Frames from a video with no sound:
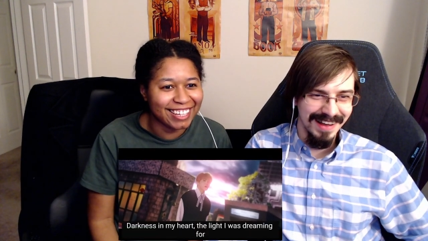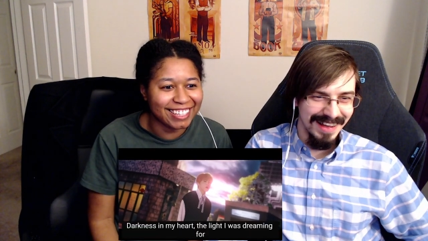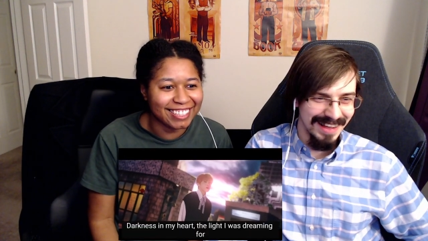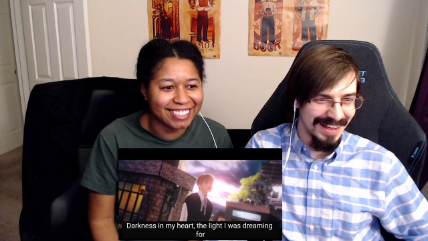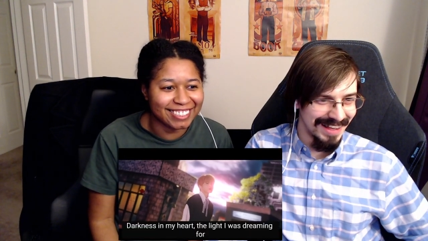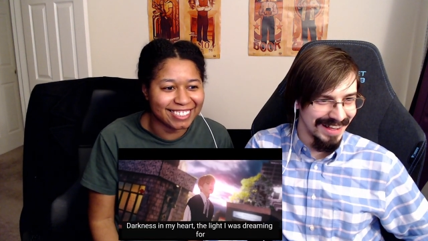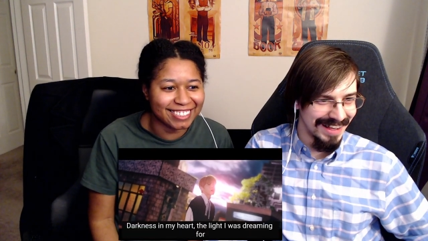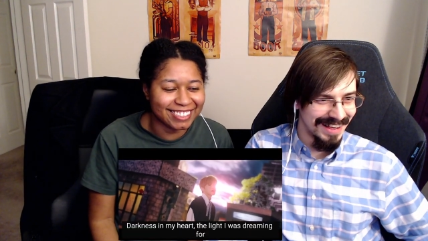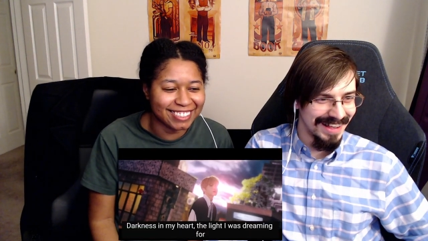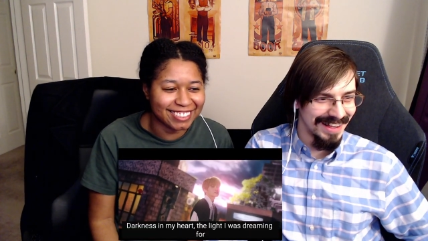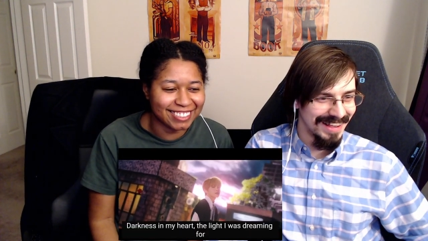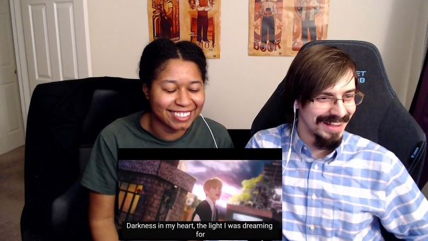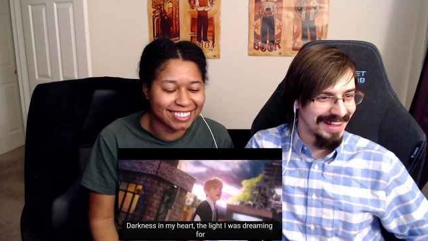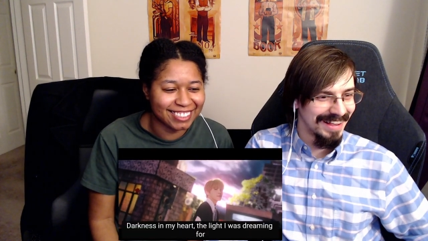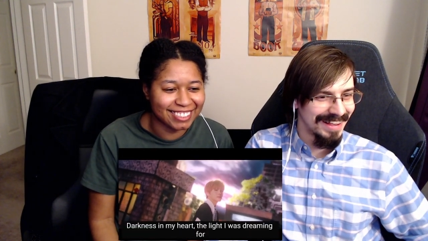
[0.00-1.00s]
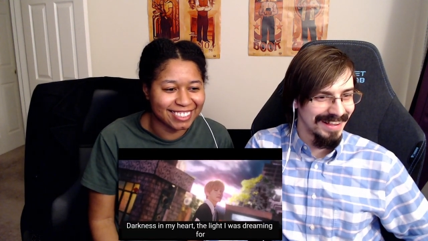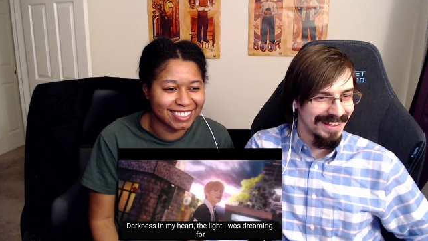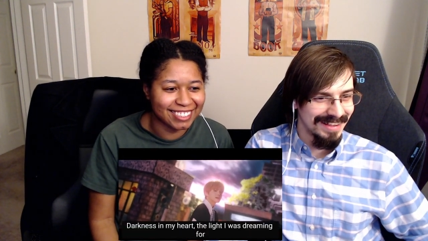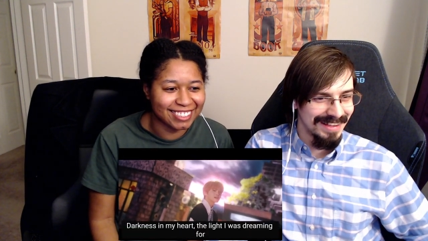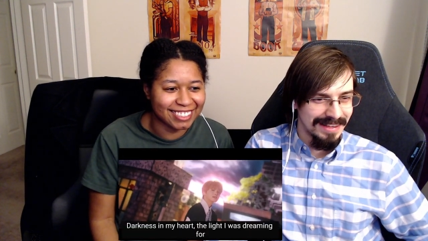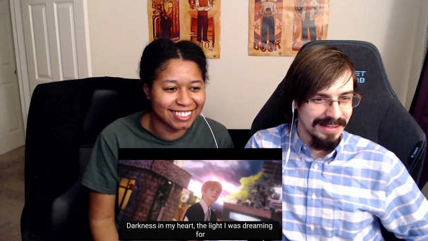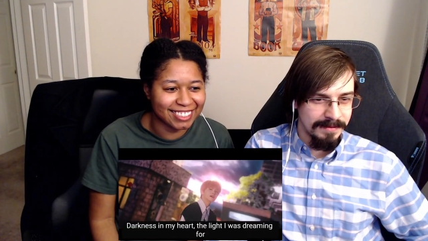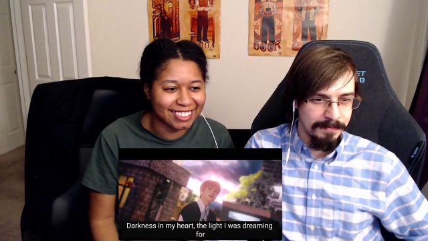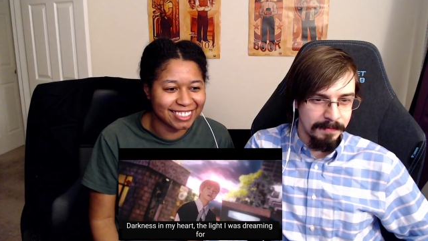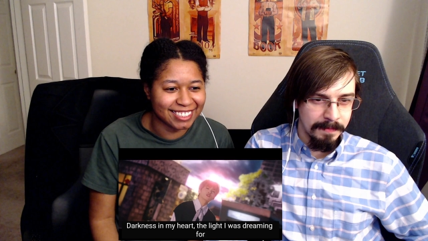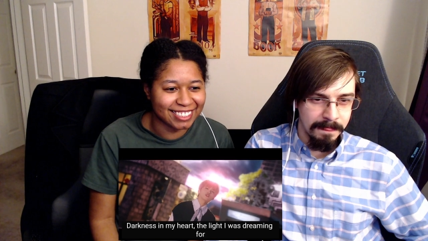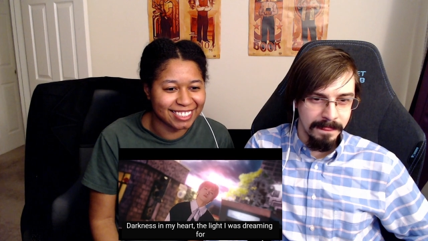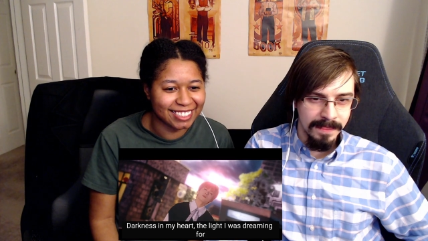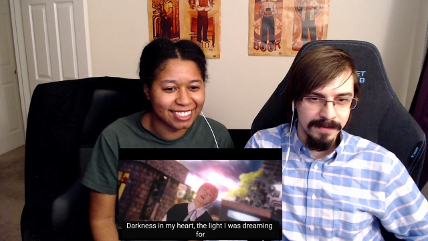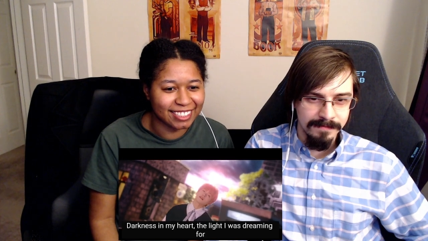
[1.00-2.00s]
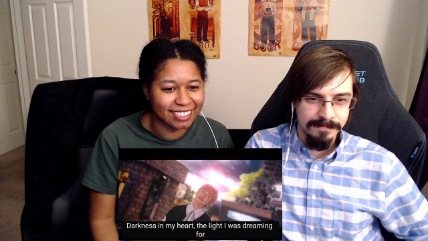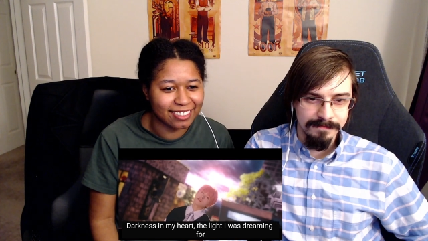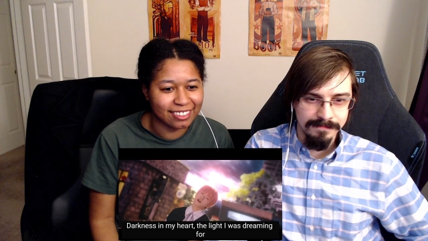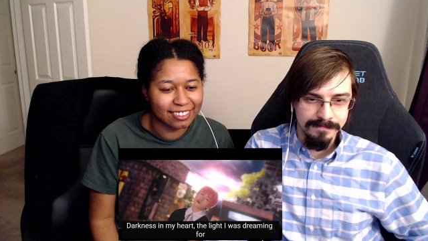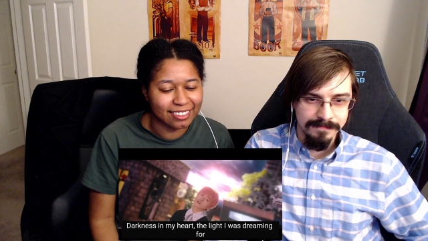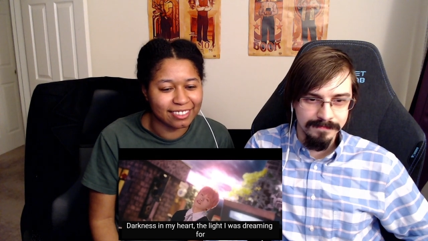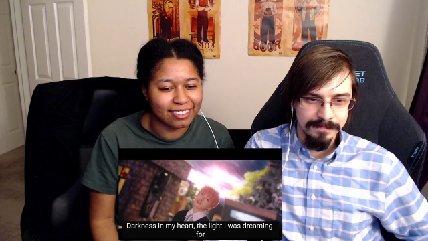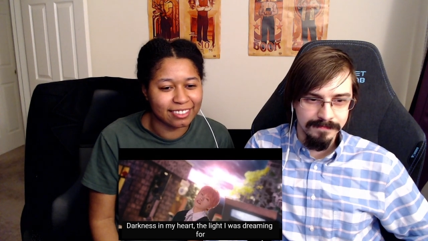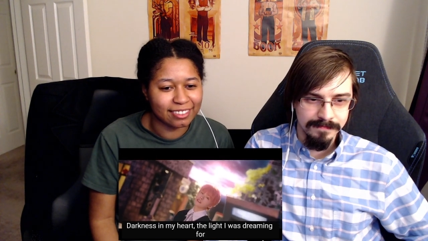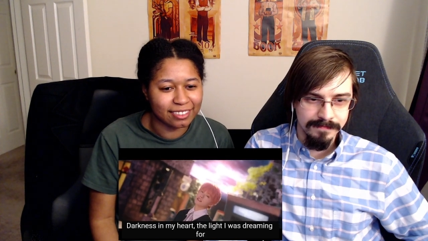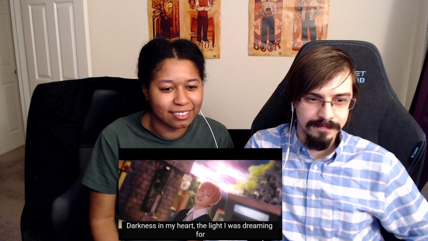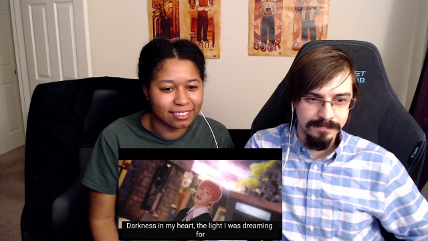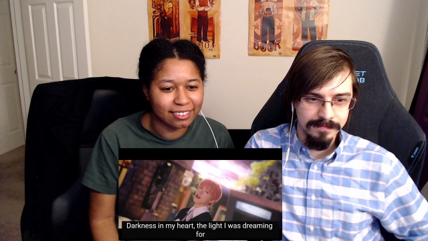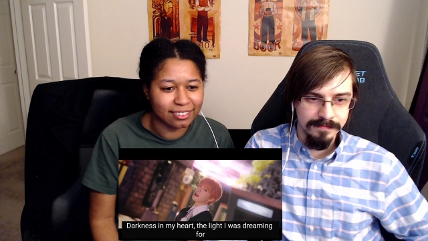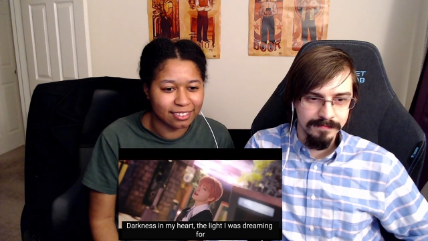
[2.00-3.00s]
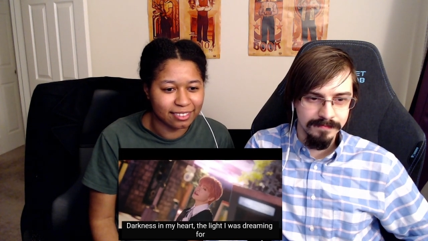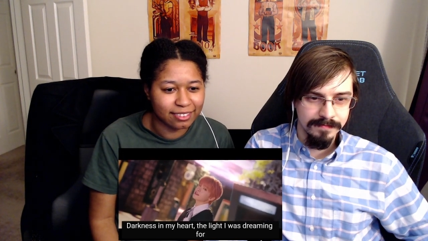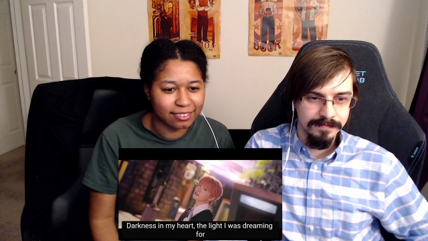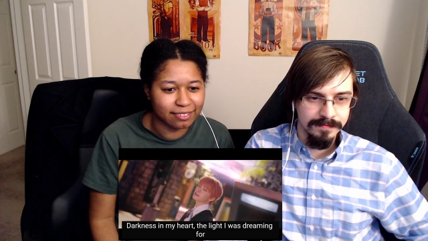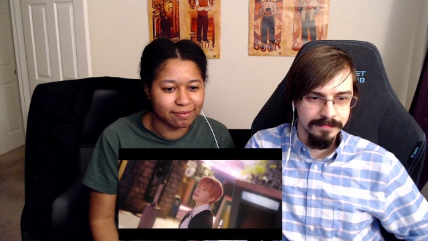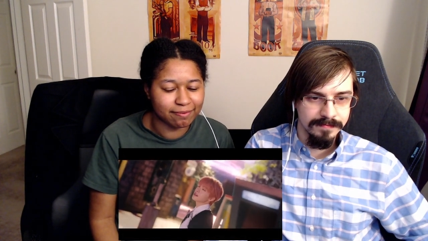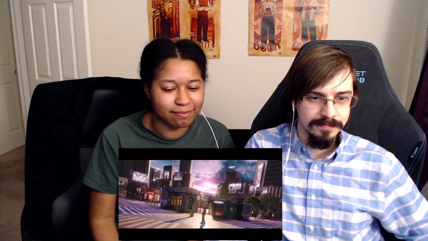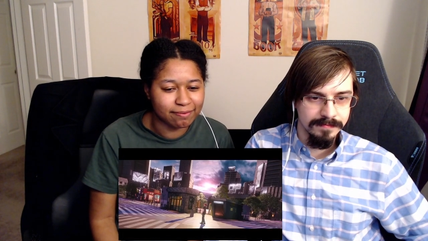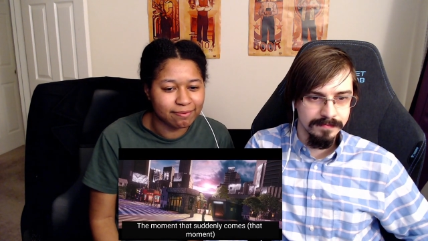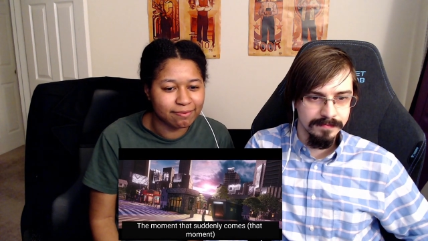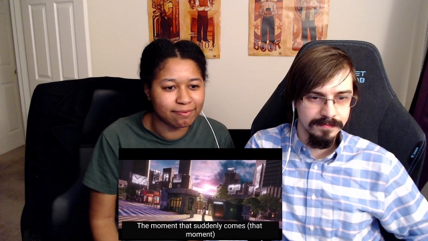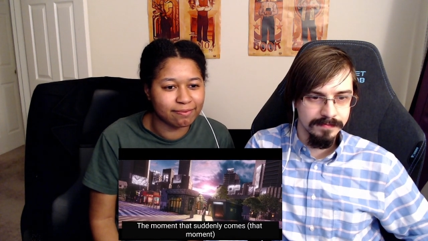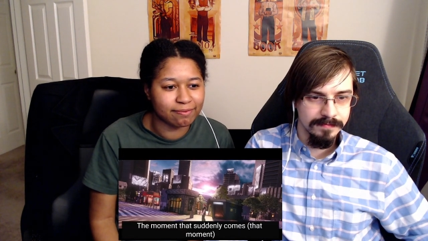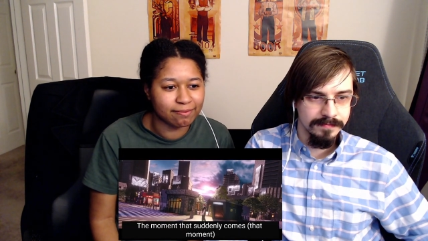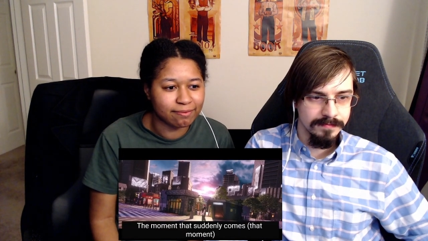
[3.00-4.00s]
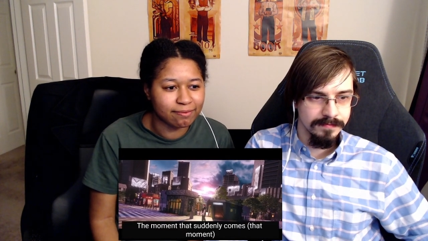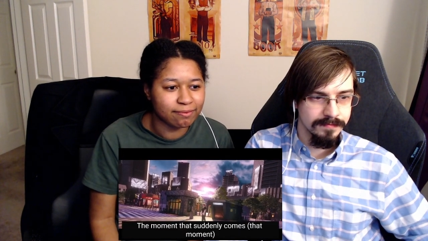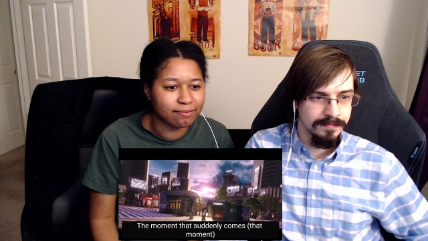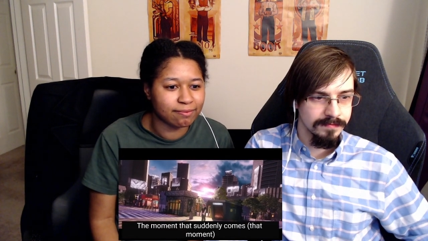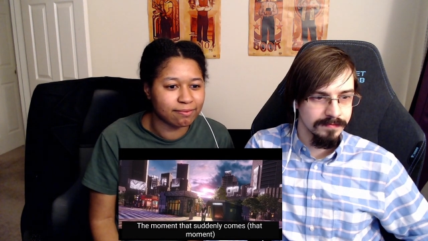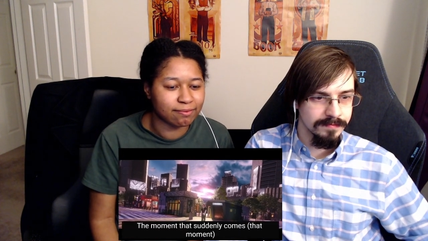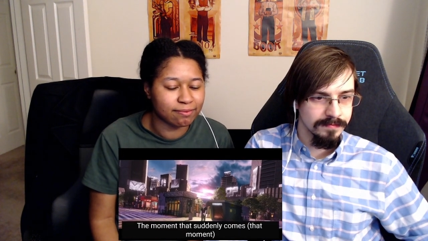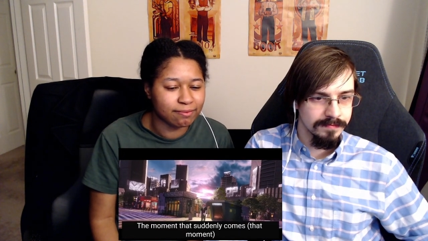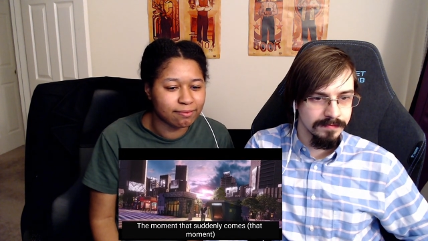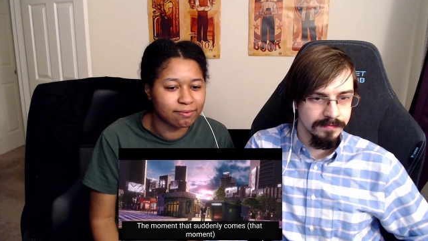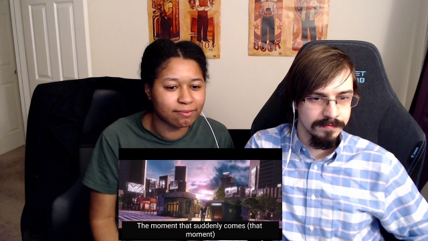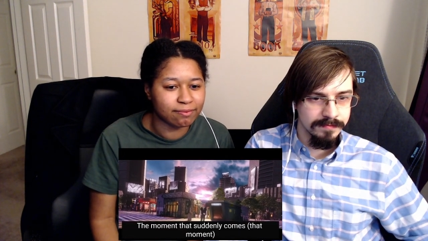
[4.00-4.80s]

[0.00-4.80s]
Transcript: (silence)